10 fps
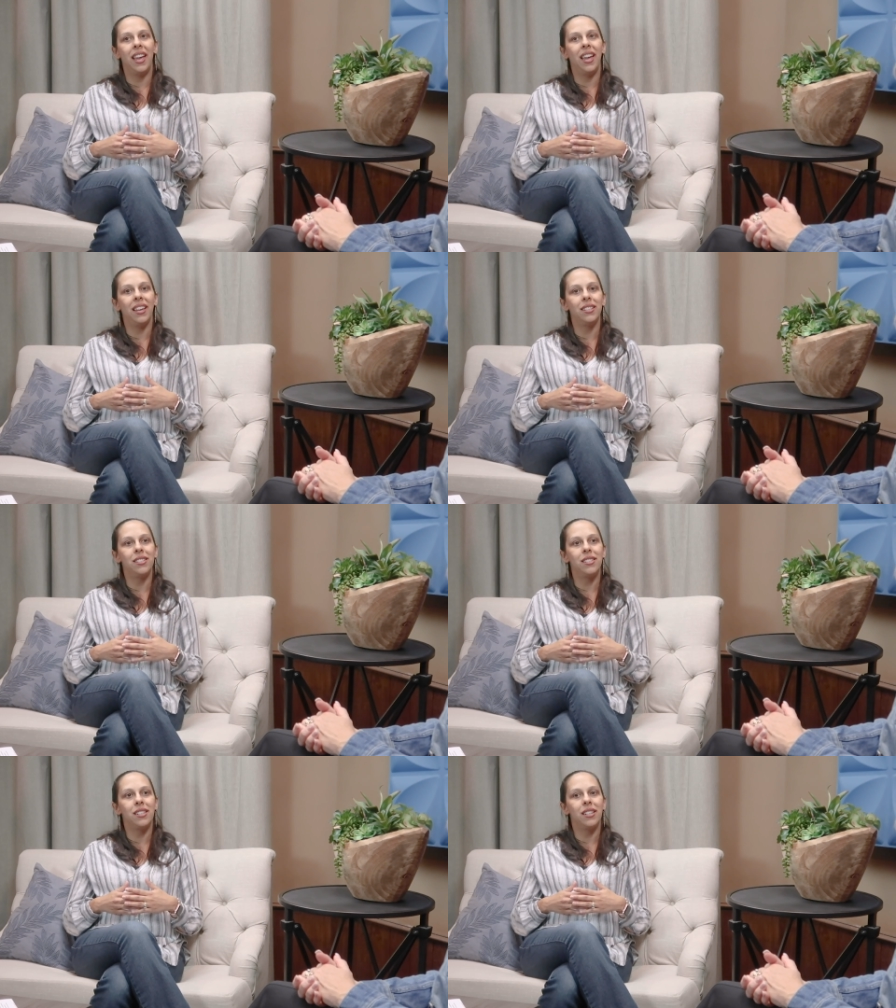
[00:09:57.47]

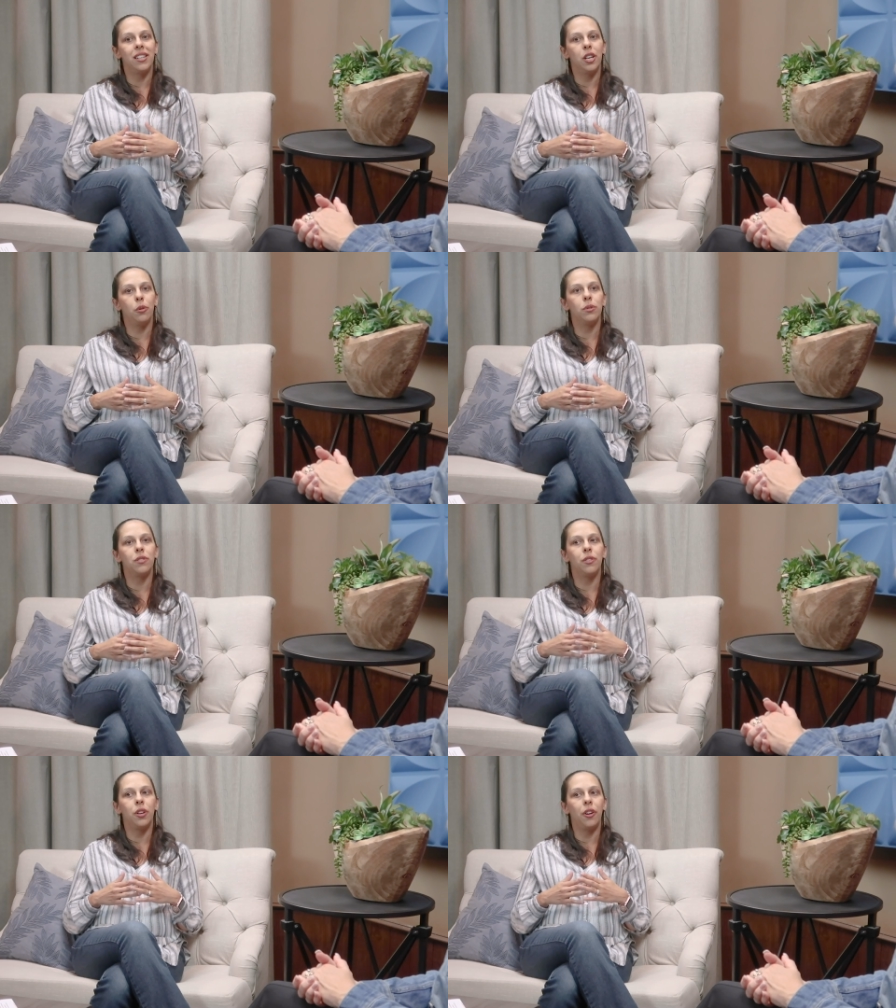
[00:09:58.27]
and it
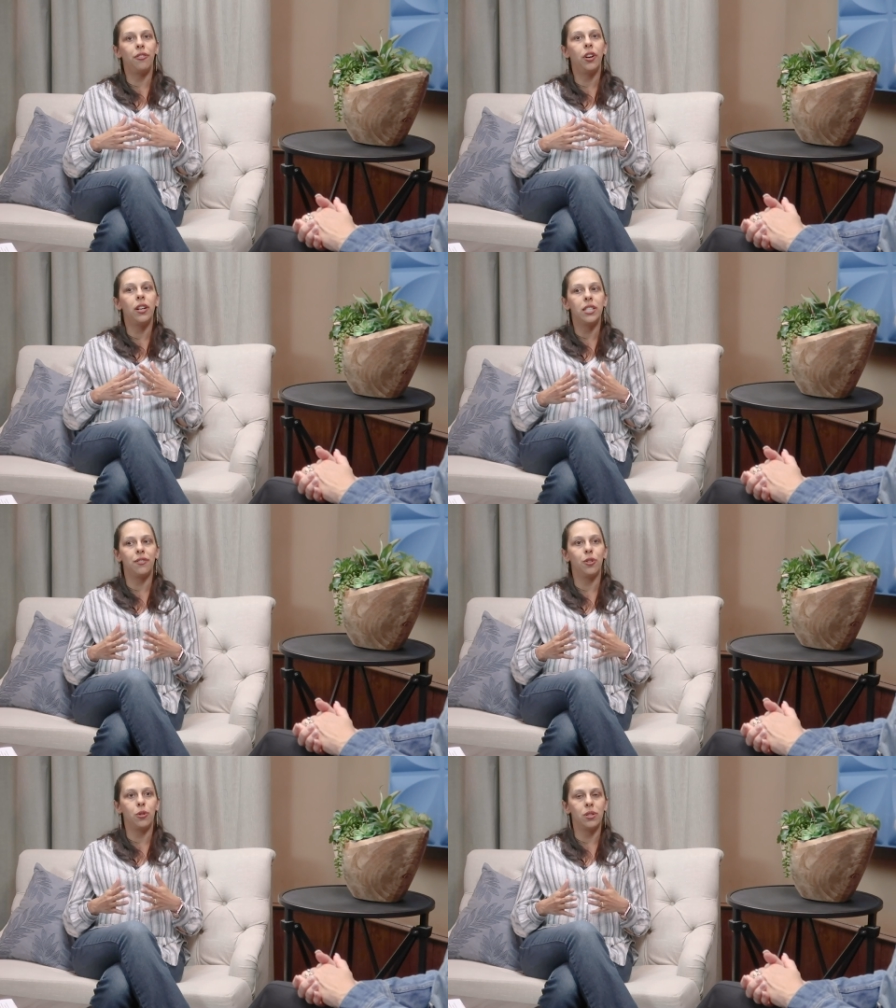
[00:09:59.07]
was a very
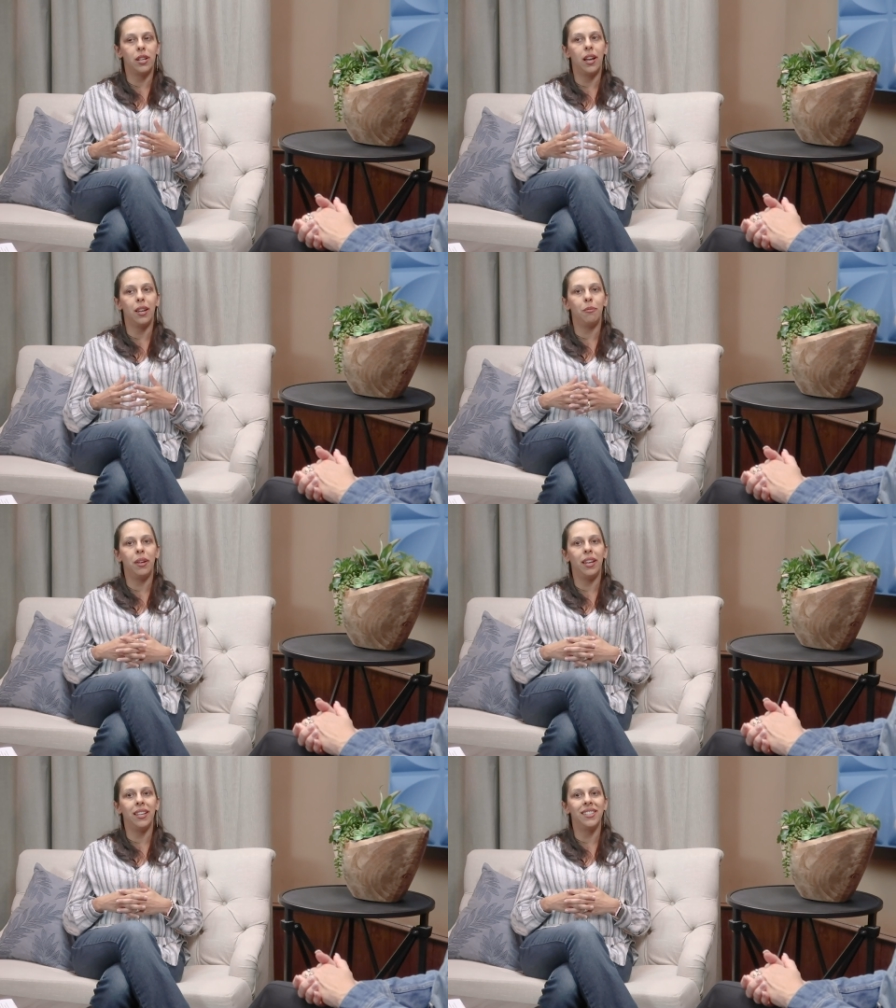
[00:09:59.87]
difficult time
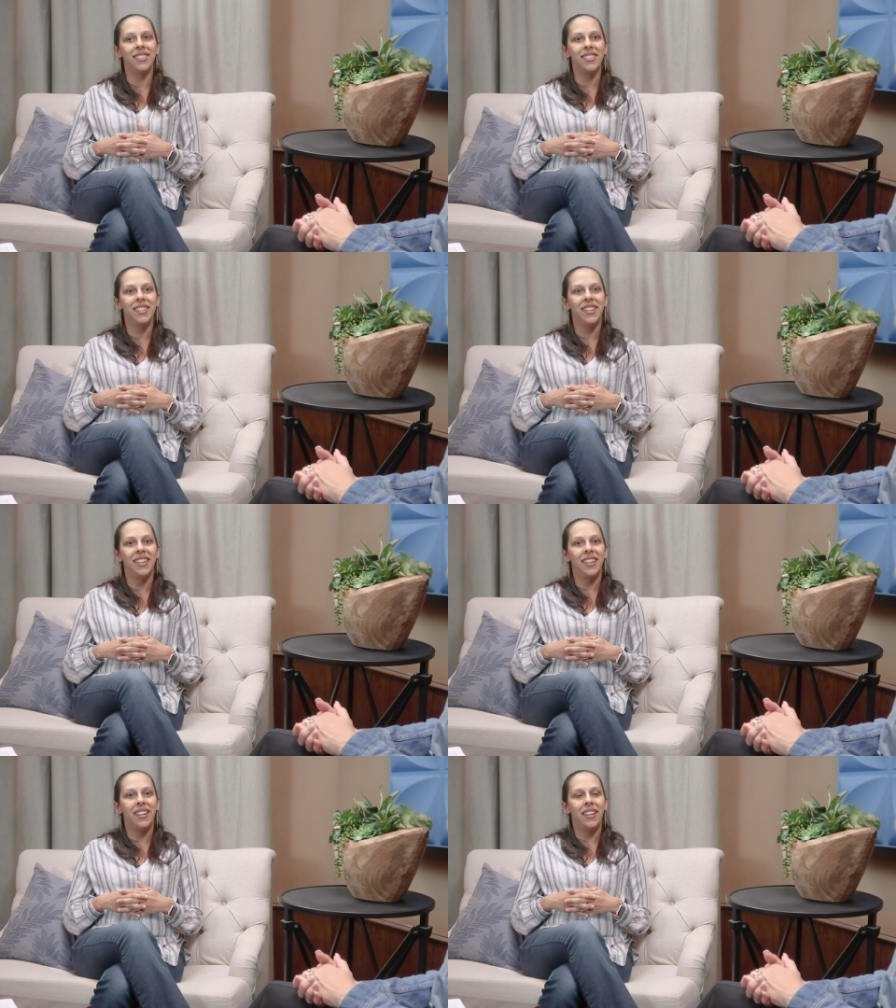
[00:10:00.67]
and
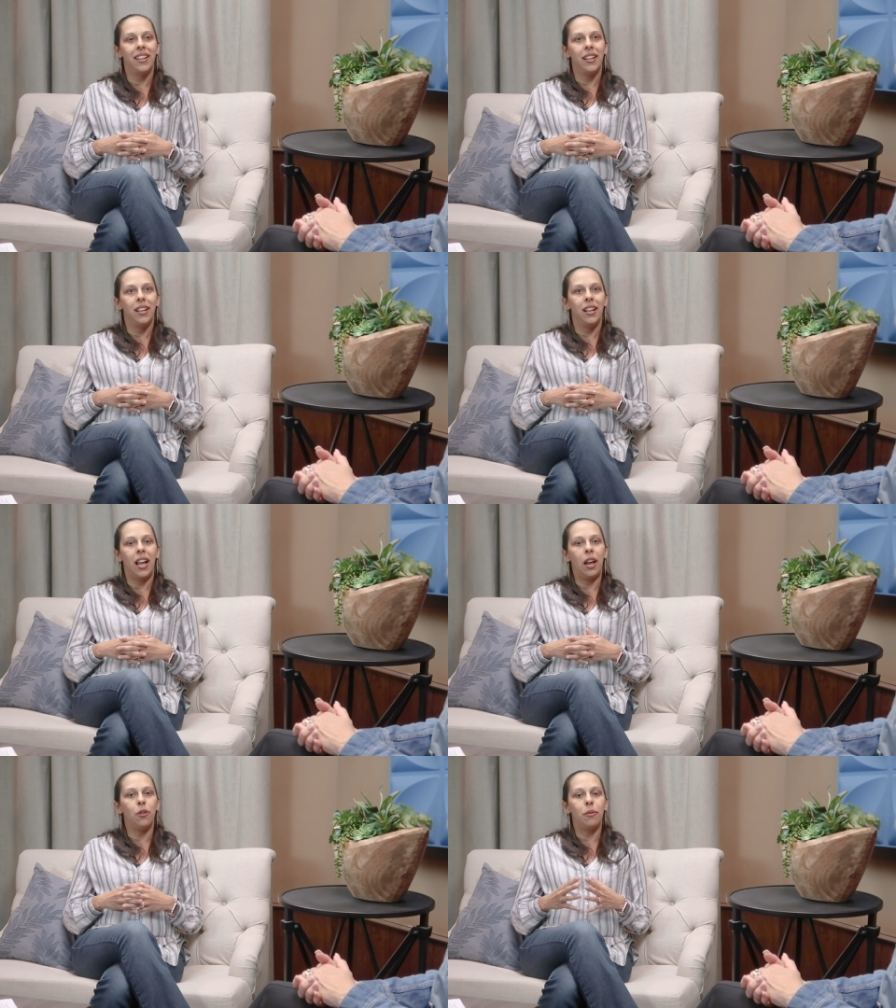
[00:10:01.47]

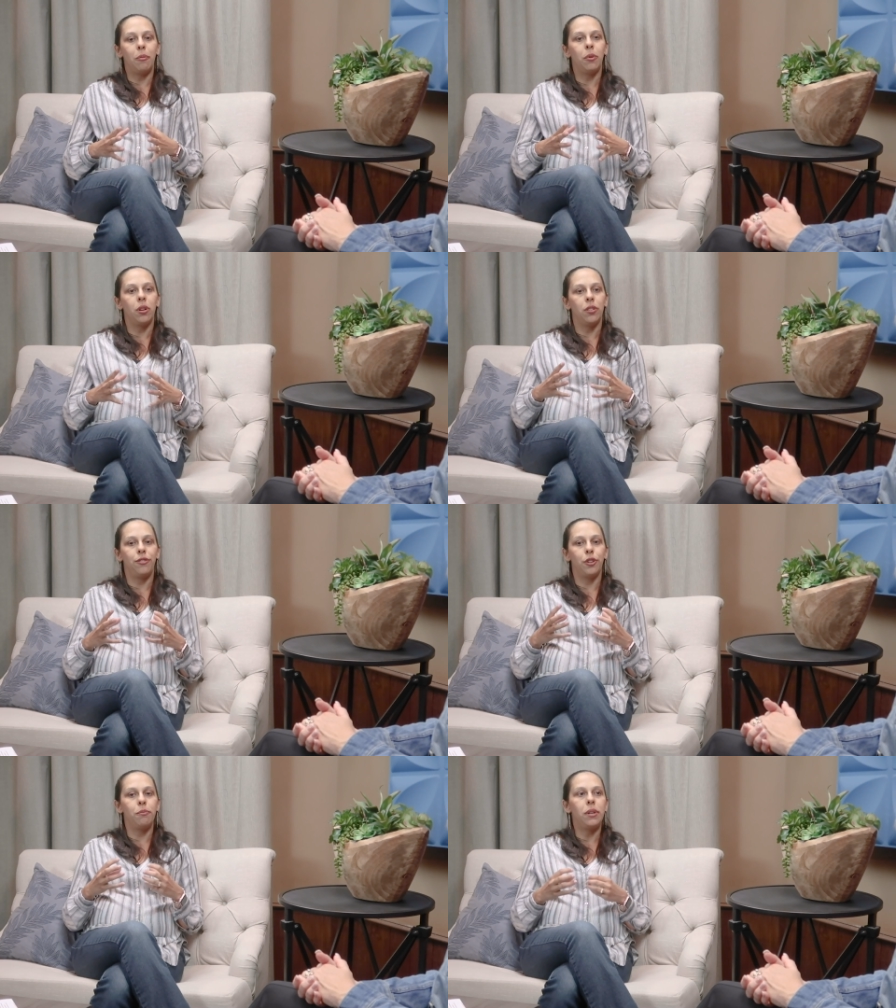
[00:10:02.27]
I remember
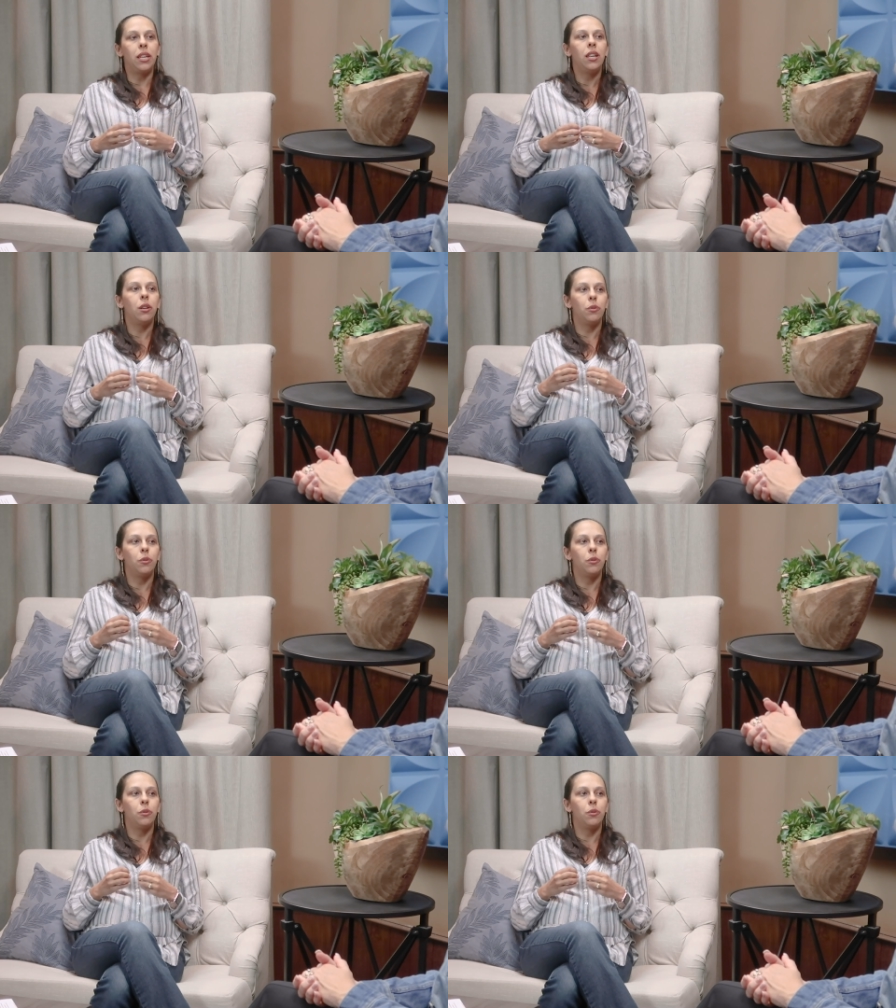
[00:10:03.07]
for me